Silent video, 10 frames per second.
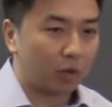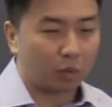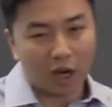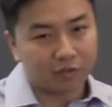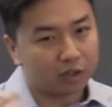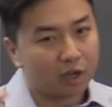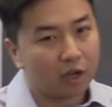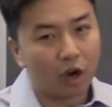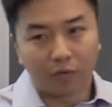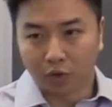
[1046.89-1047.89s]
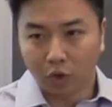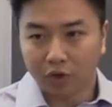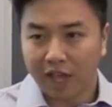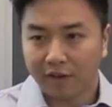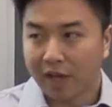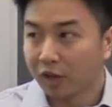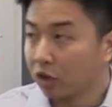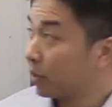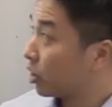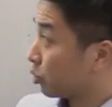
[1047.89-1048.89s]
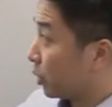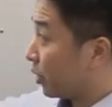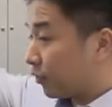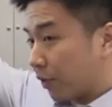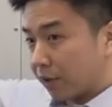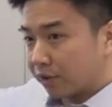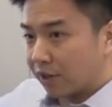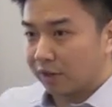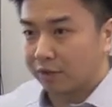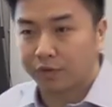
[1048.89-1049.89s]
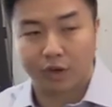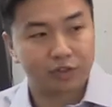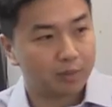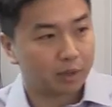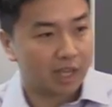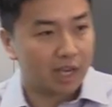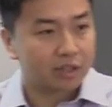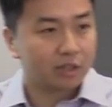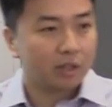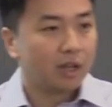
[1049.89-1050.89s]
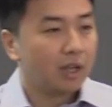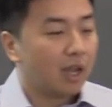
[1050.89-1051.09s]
and we often overlook that value because we focus on the first implication.